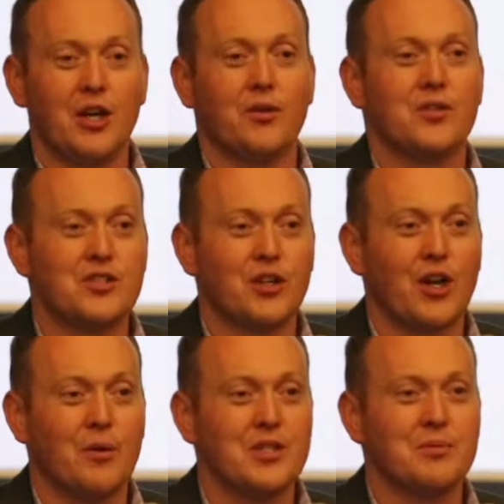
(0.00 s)
owners don't
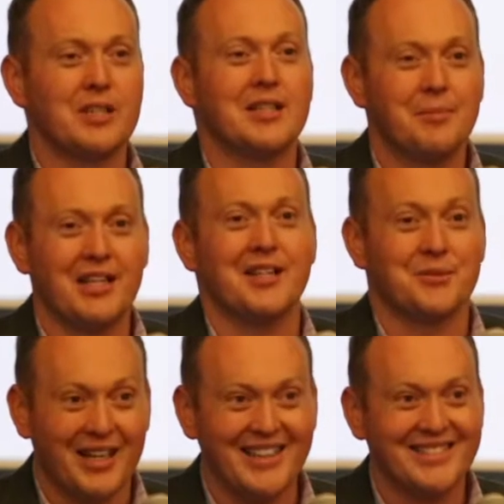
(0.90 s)
always read the
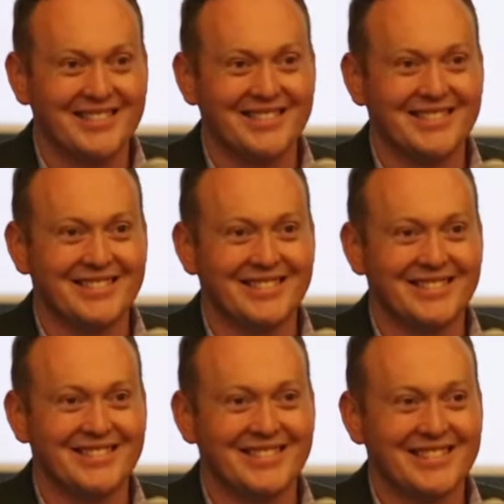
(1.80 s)
minutes, right?
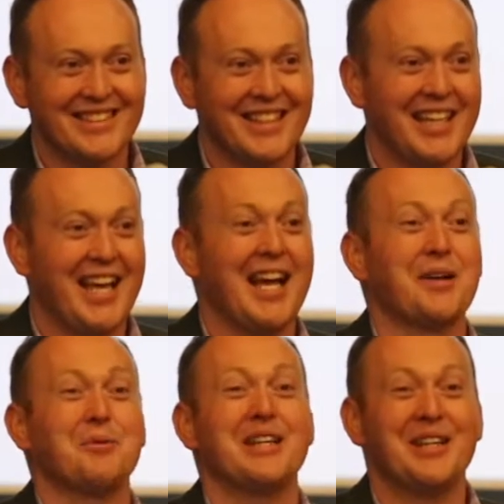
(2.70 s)

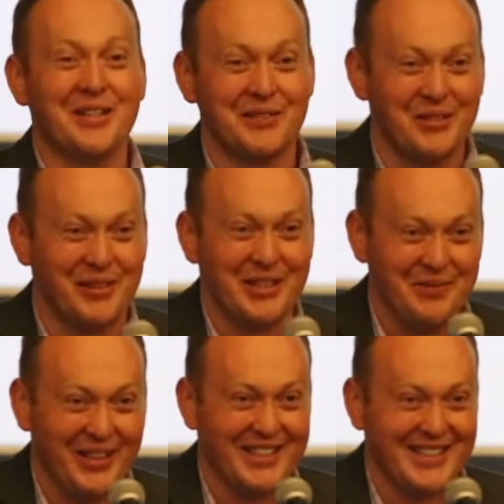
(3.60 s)
Heck, we don't even read
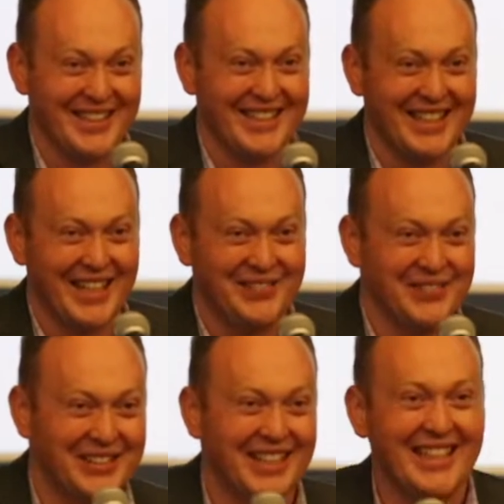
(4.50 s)
the minutes all the time,
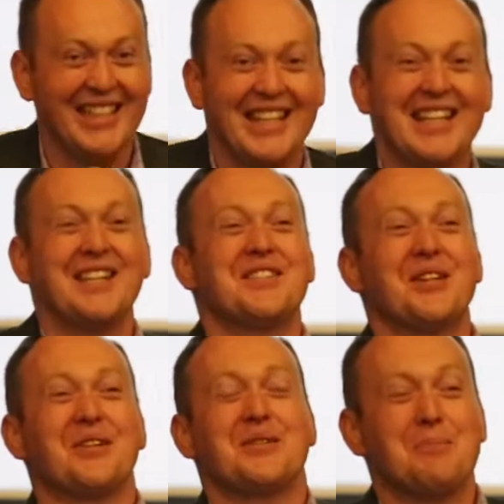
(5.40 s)
okay?
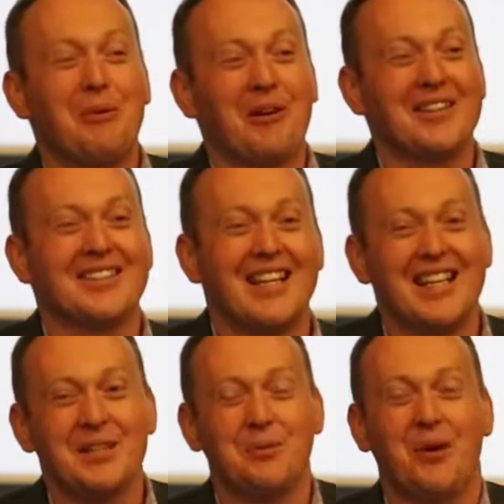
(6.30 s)
So it's important
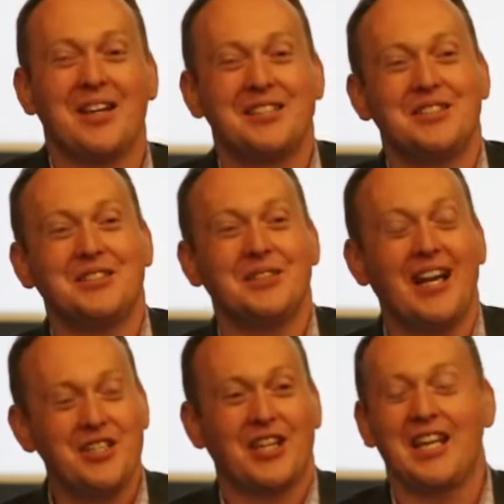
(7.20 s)
that you want to
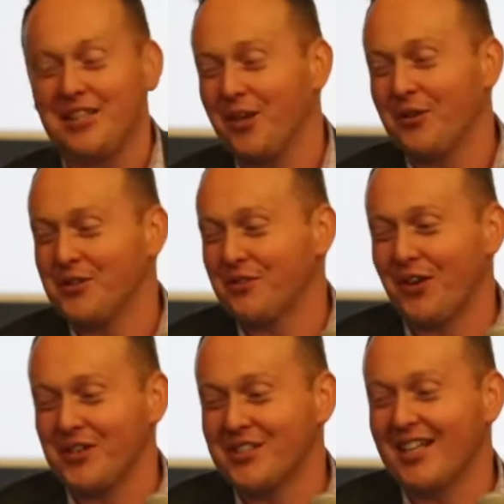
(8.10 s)
educate the owners
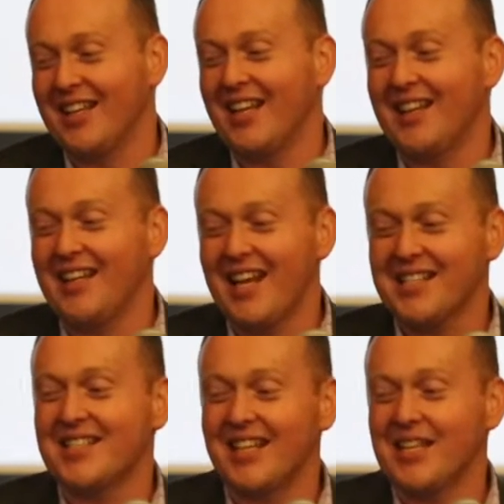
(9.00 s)
first. And then the
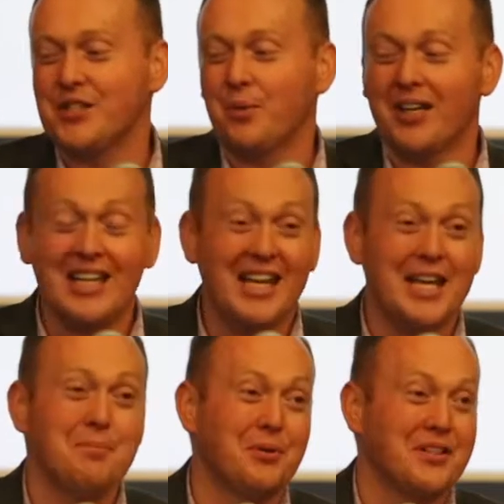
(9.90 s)
next thing is you want to get
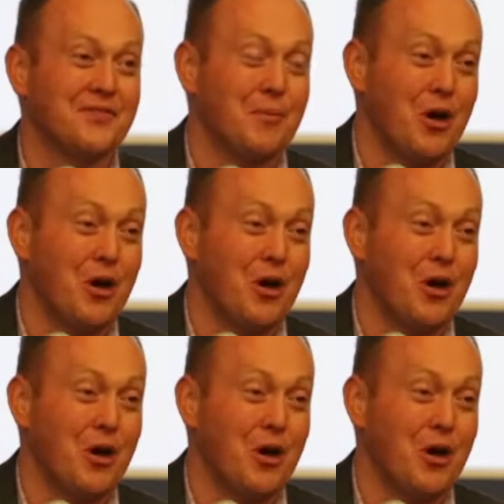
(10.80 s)
inputs from